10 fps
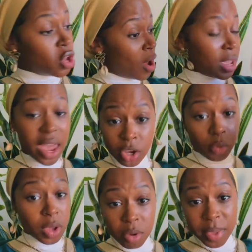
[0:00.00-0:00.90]
Y'all ain't got to
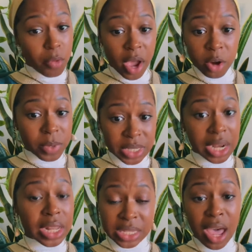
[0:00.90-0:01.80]
agree with me
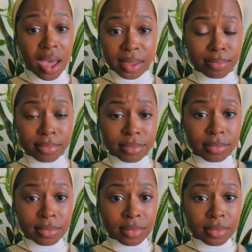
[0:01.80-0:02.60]
100% of the time.